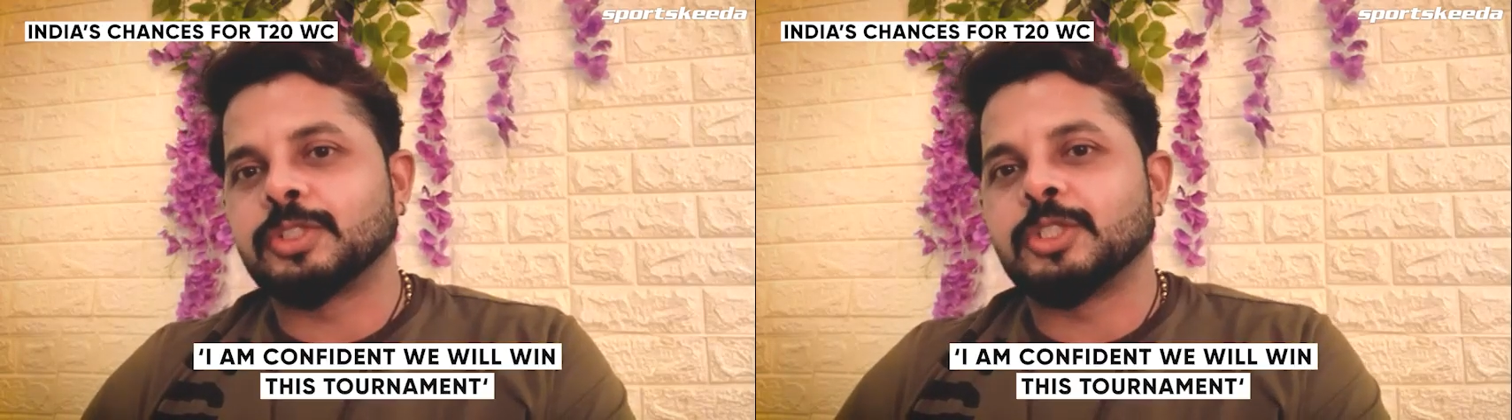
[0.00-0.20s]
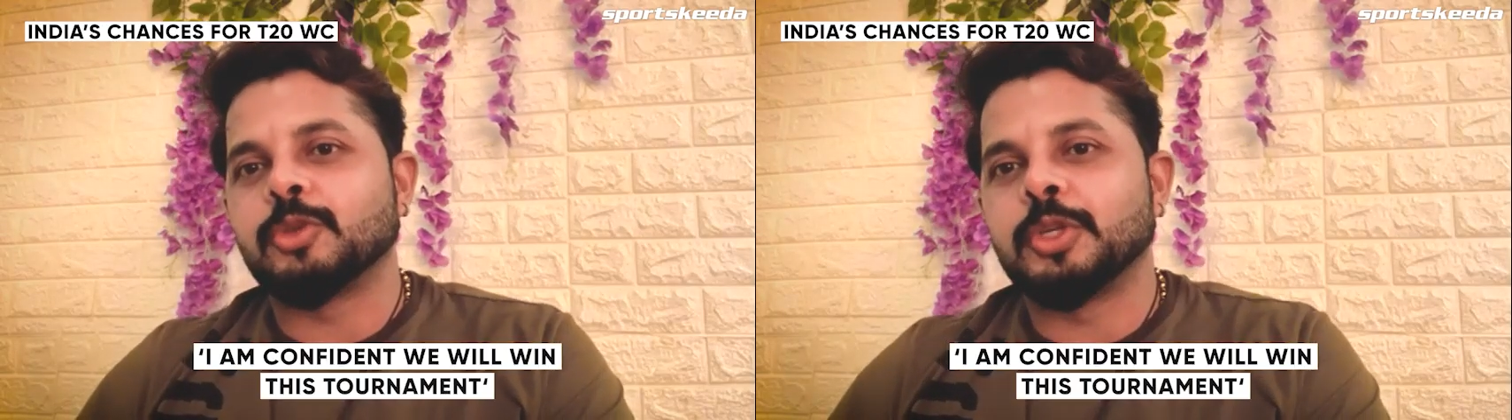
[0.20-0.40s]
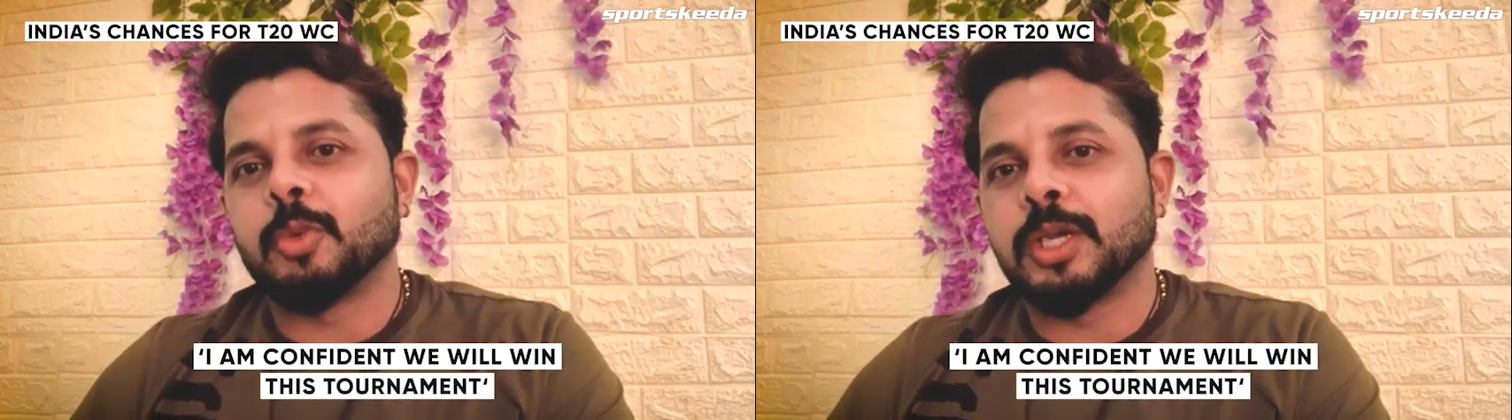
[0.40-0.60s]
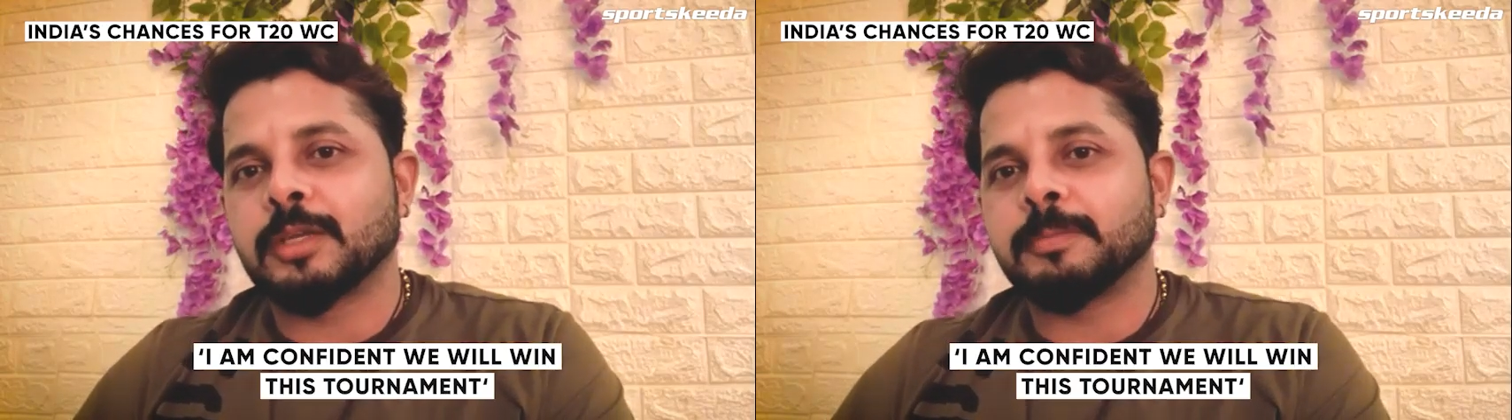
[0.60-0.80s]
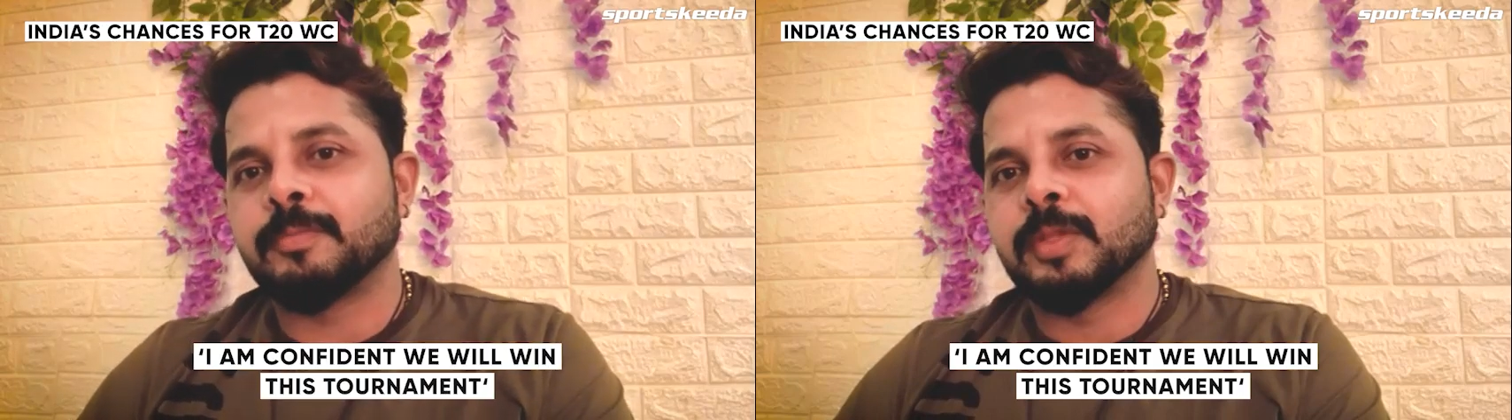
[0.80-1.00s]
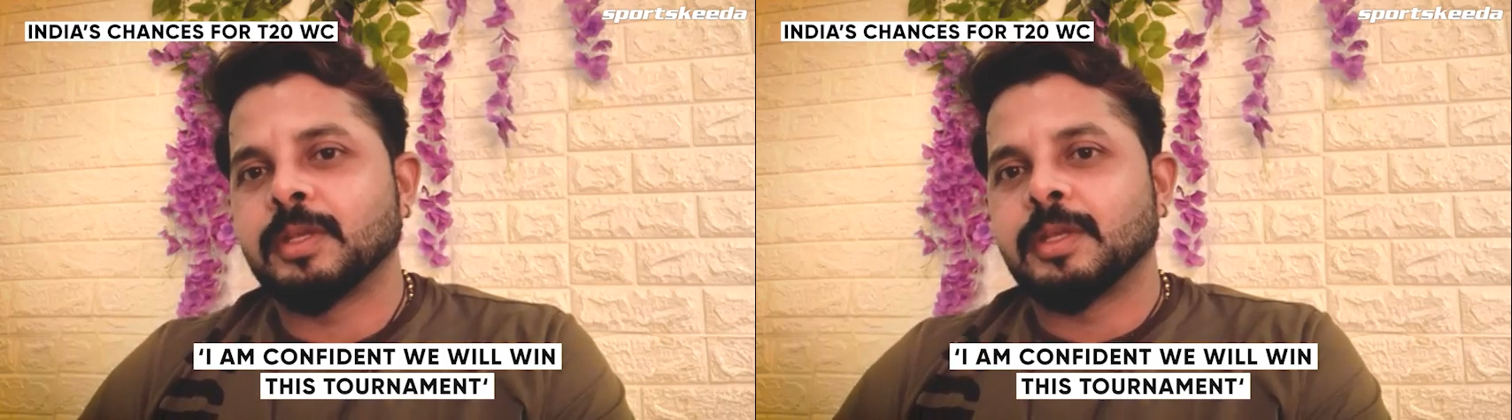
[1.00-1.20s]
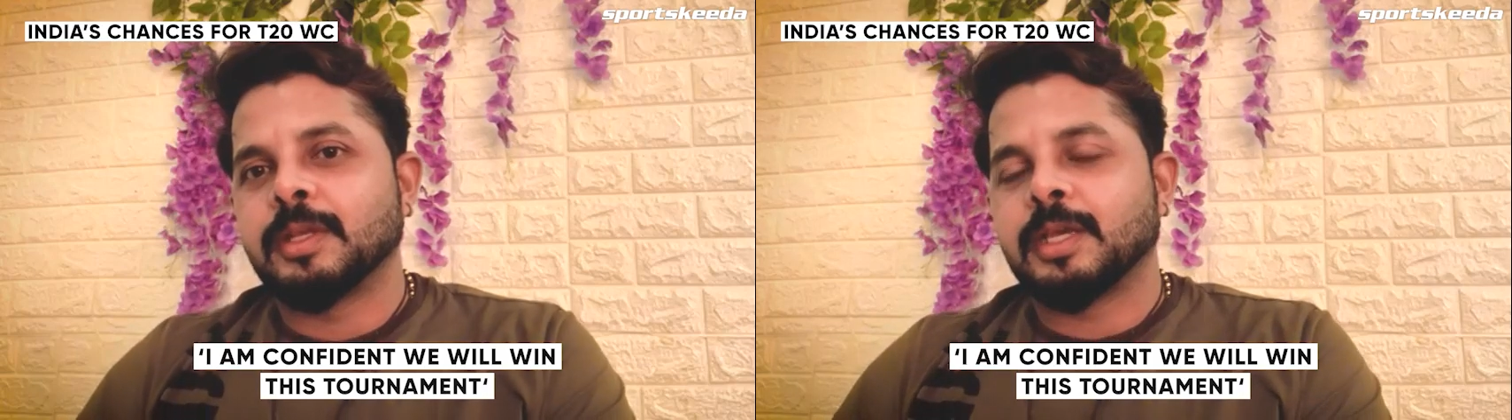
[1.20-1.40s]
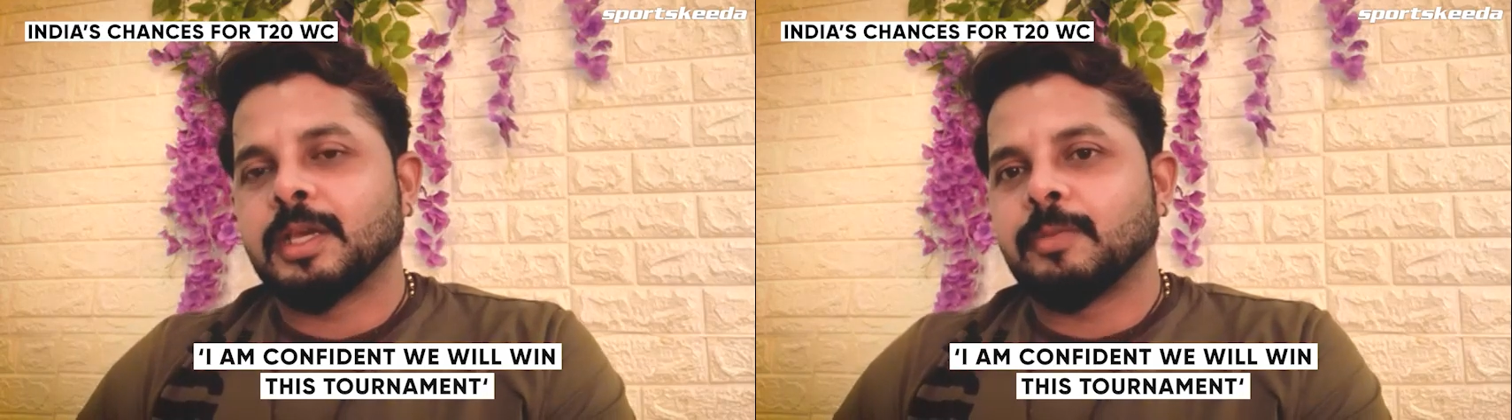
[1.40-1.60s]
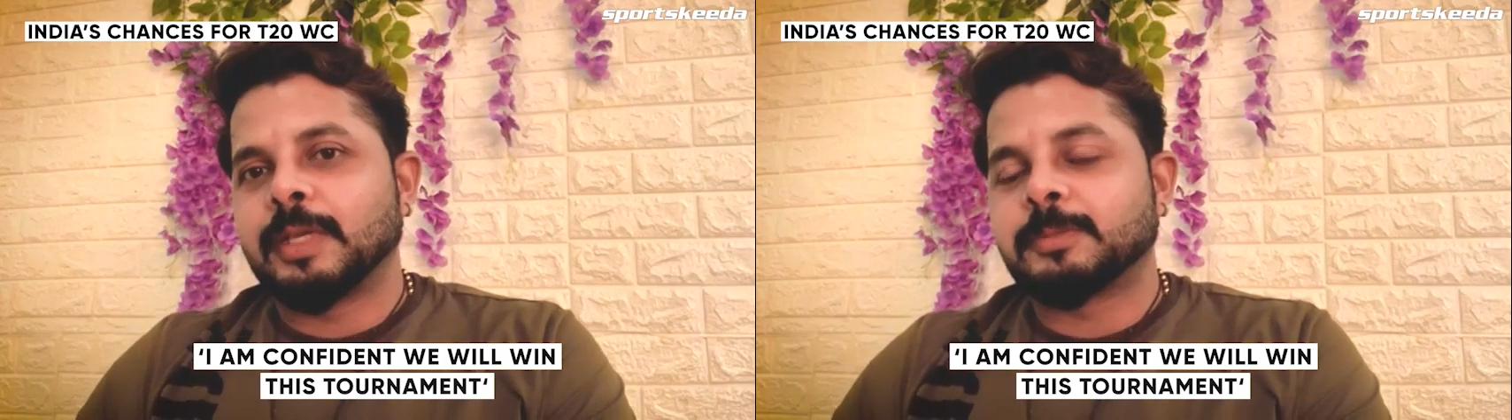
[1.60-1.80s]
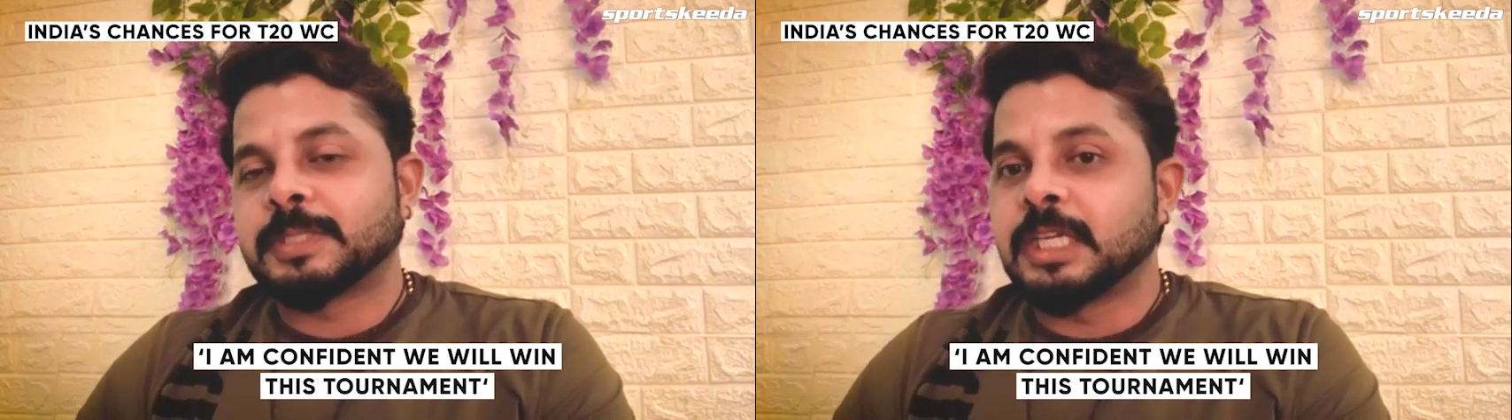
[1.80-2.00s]
to T20 World Cup,
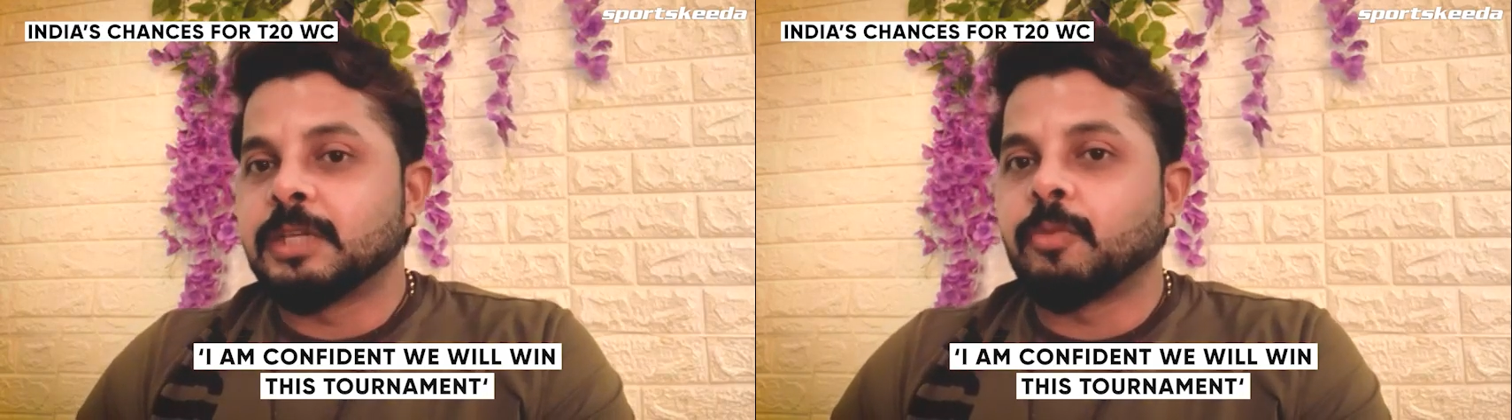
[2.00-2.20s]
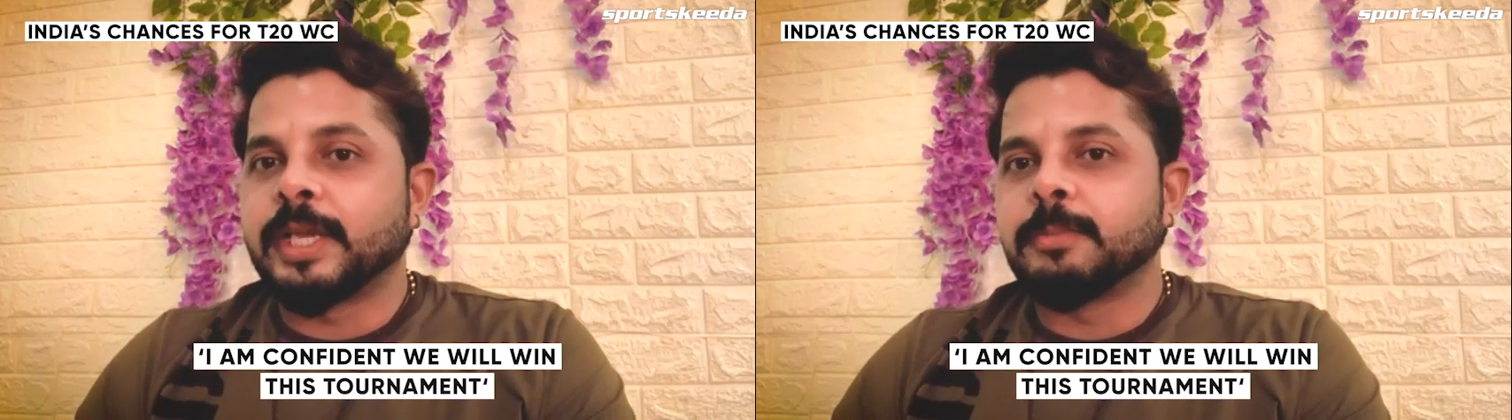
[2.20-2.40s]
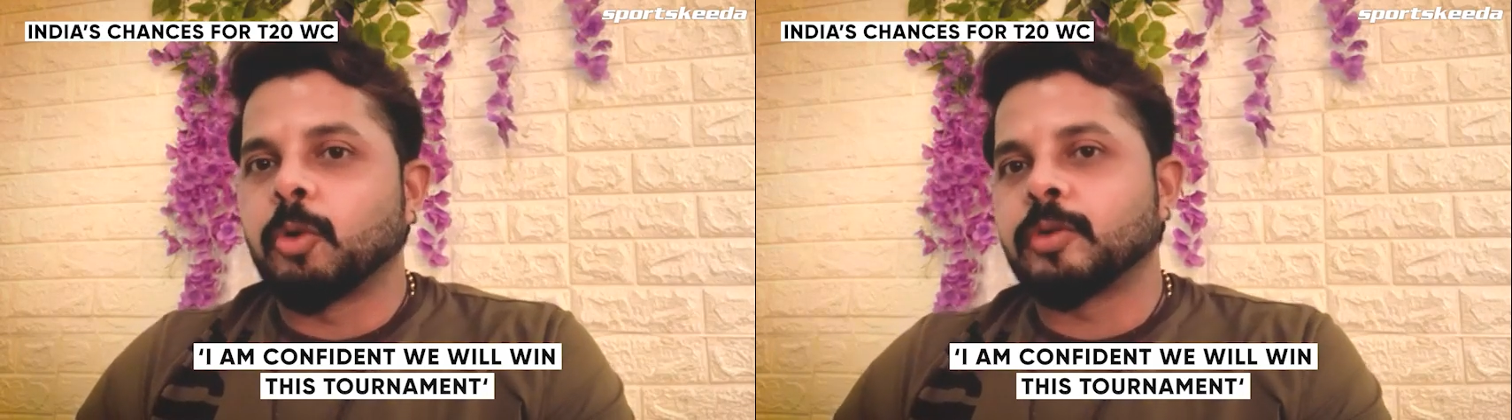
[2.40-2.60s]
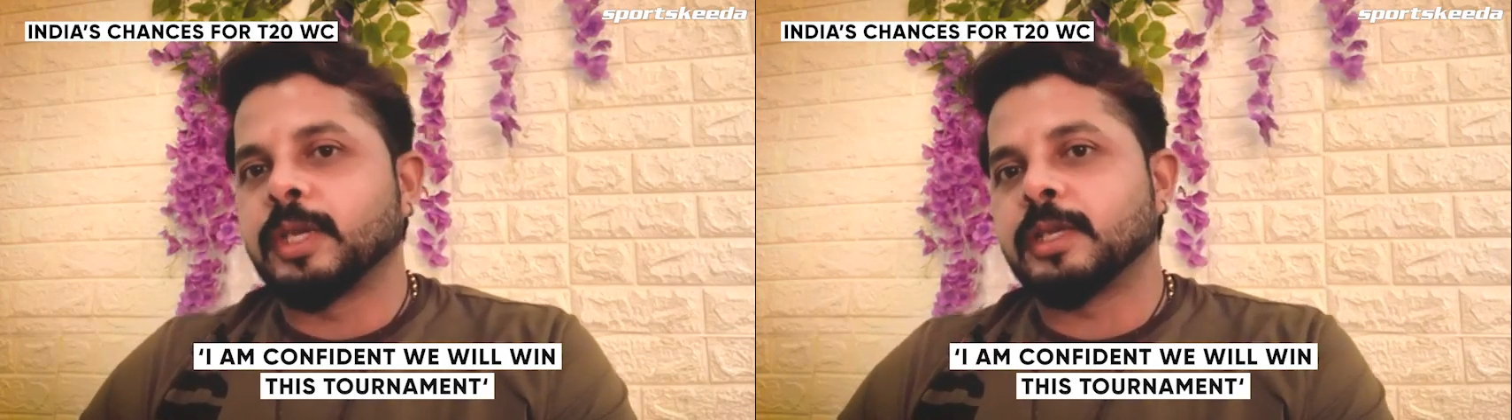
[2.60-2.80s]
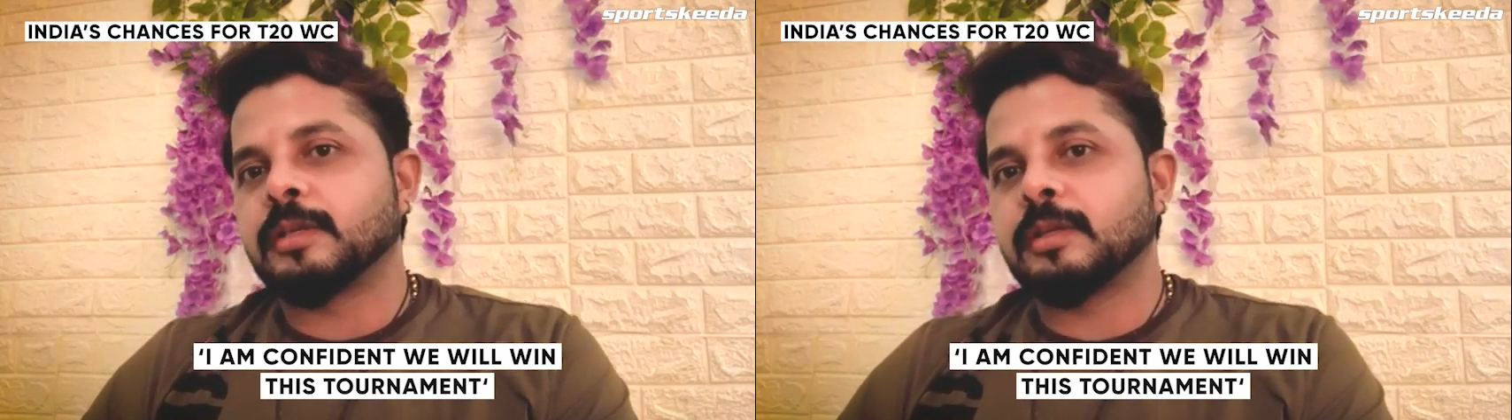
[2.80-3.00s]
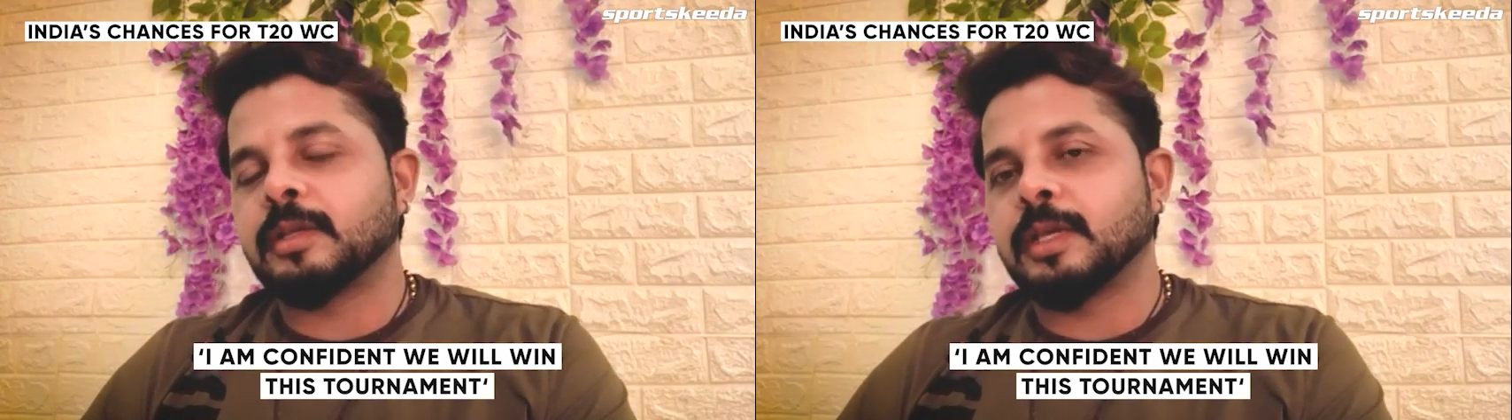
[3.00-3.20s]
especially in white ball cricket.